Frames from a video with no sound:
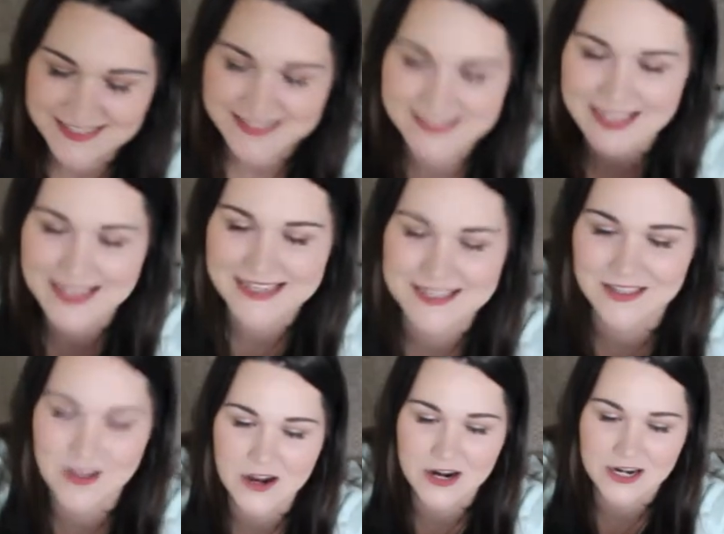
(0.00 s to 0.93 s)
is a size
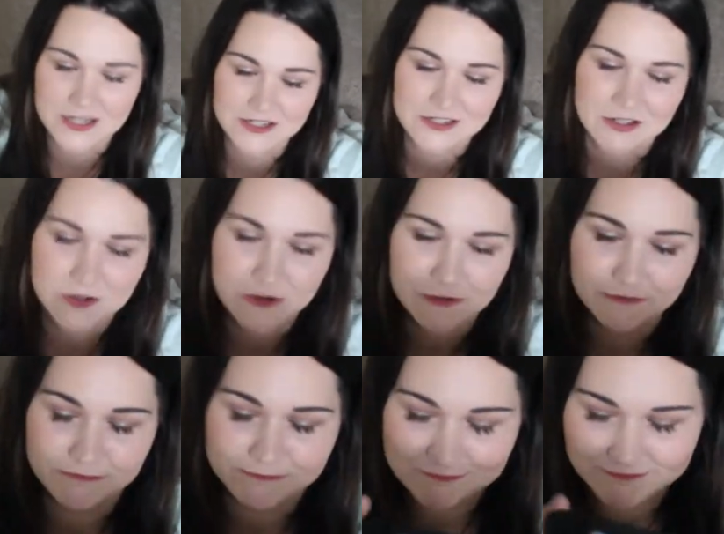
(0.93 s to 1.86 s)
large, so
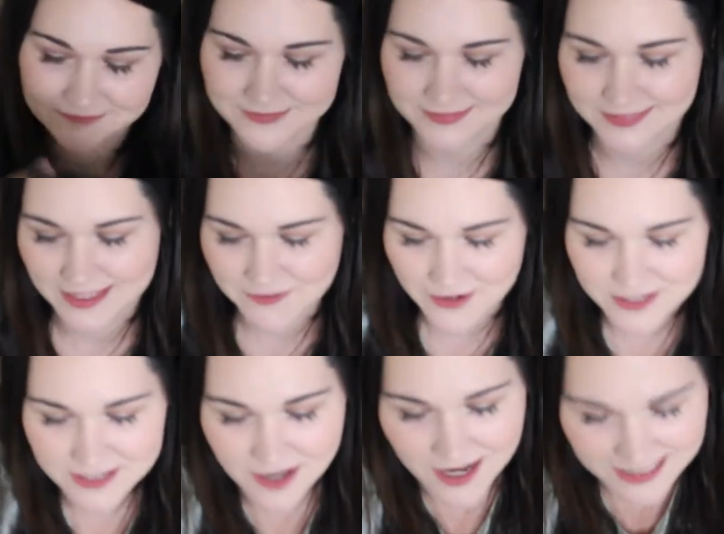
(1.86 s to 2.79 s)
if
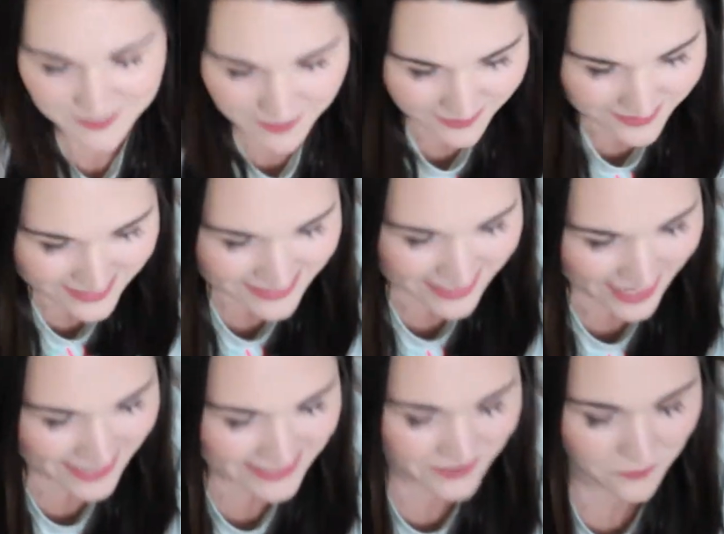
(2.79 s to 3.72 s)
your dog's about this
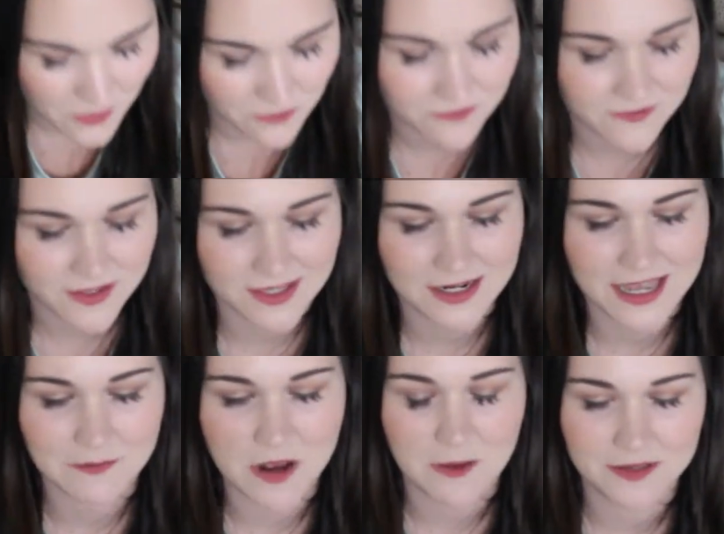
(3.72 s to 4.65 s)
size, it won't fit.
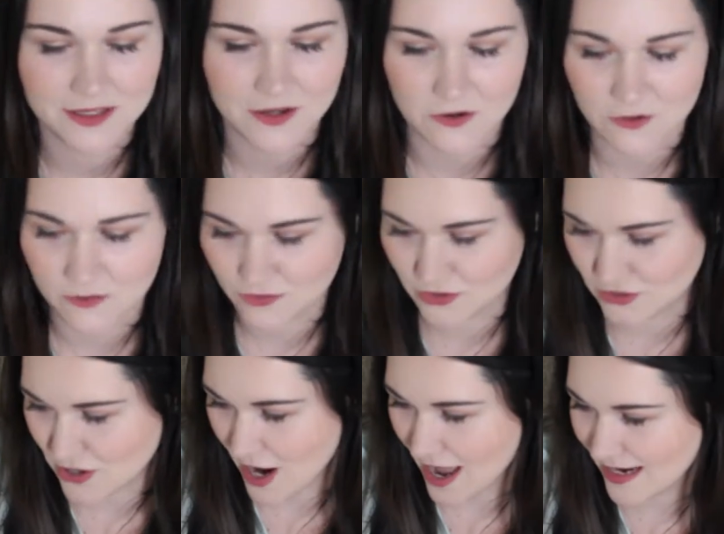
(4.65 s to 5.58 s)
I'd probably go
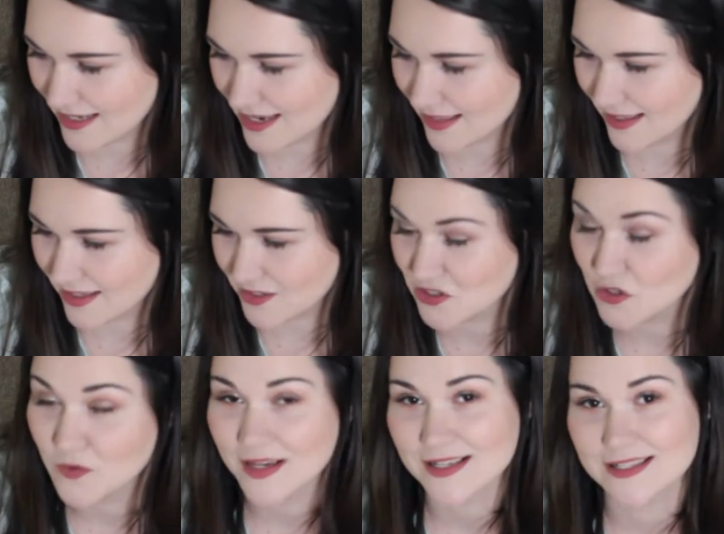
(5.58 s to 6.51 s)
try to get like a
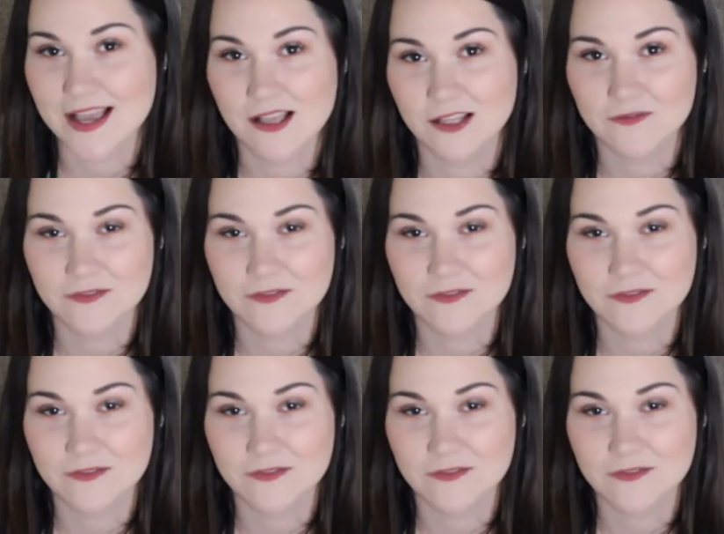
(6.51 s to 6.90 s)
2XL